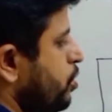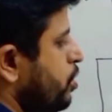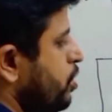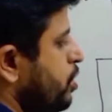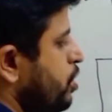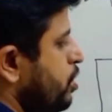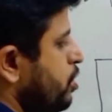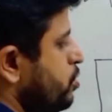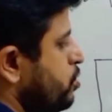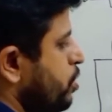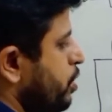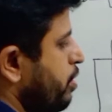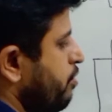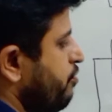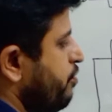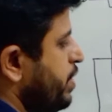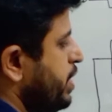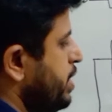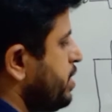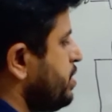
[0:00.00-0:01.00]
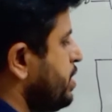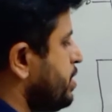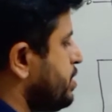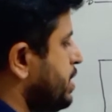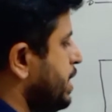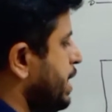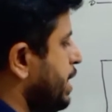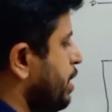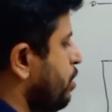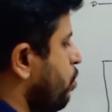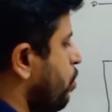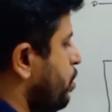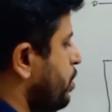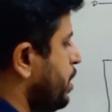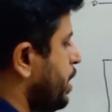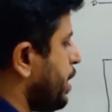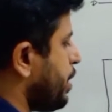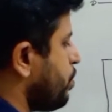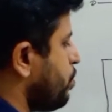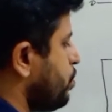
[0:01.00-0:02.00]
So if it is a silicon
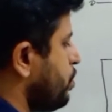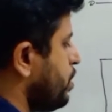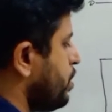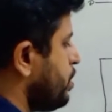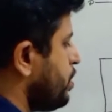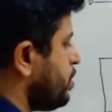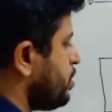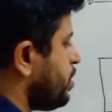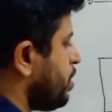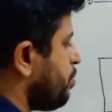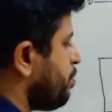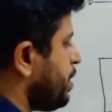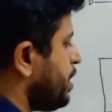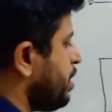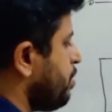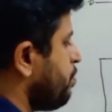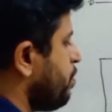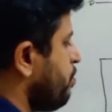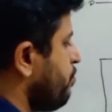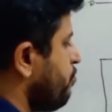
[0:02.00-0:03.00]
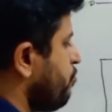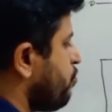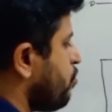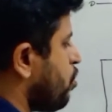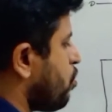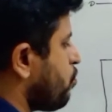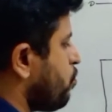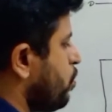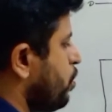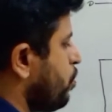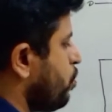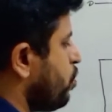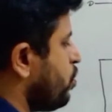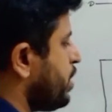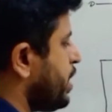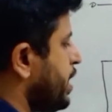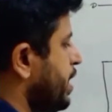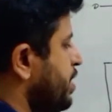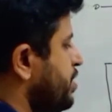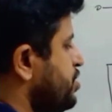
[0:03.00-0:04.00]
diode, the minimum forward
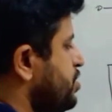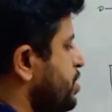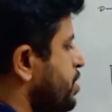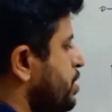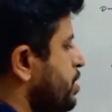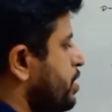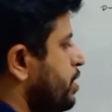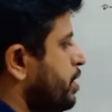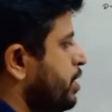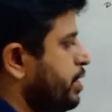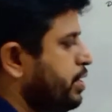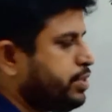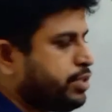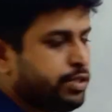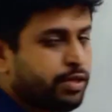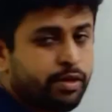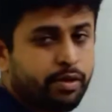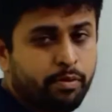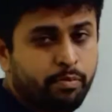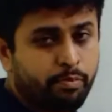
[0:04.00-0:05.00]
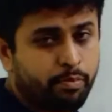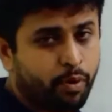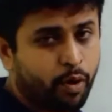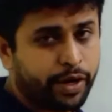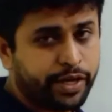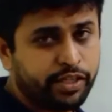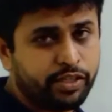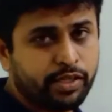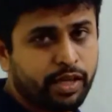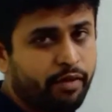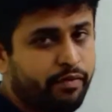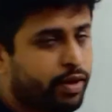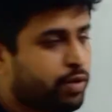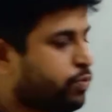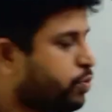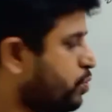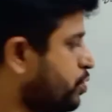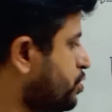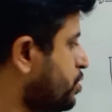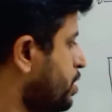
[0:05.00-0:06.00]
voltage is 0.7
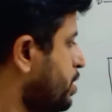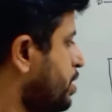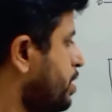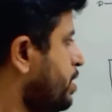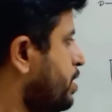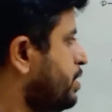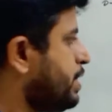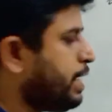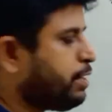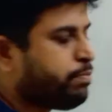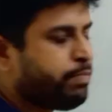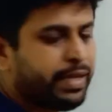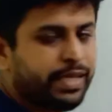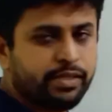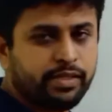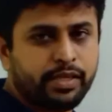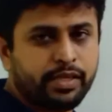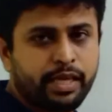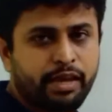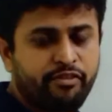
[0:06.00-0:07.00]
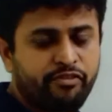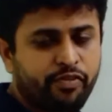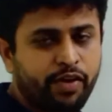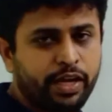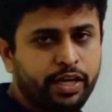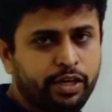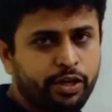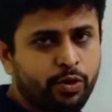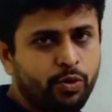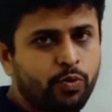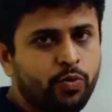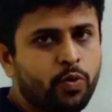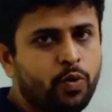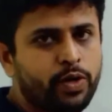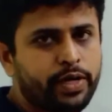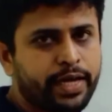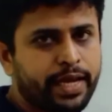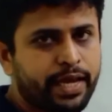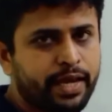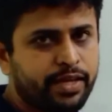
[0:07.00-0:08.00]
volts. That means if I give
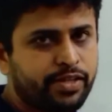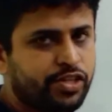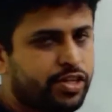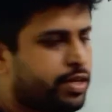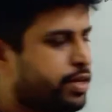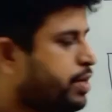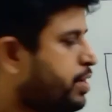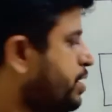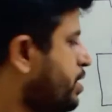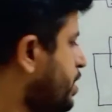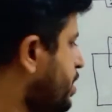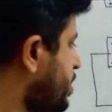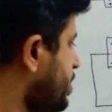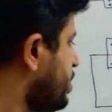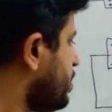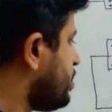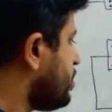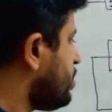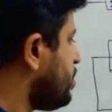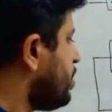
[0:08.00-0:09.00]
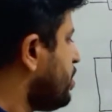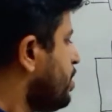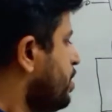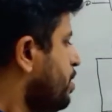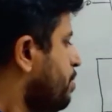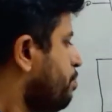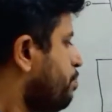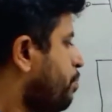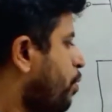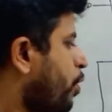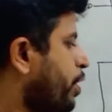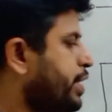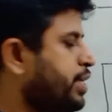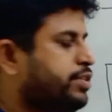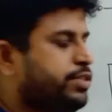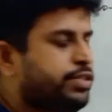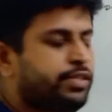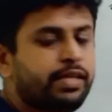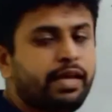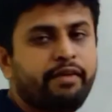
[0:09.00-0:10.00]
voltage here
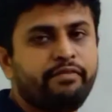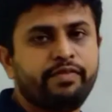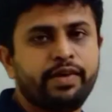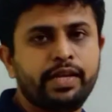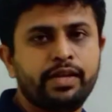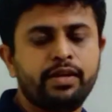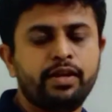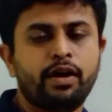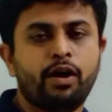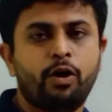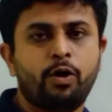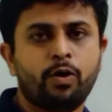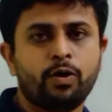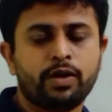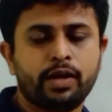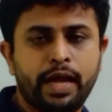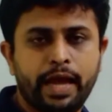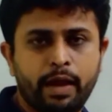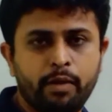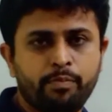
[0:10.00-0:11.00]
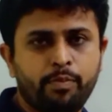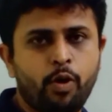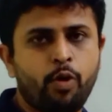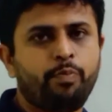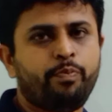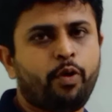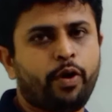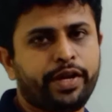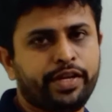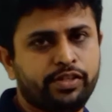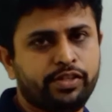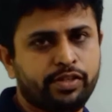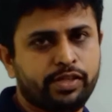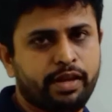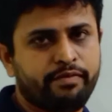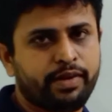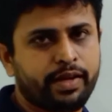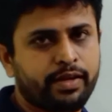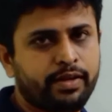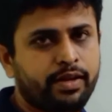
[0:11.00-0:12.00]
0.7 or above 0.7,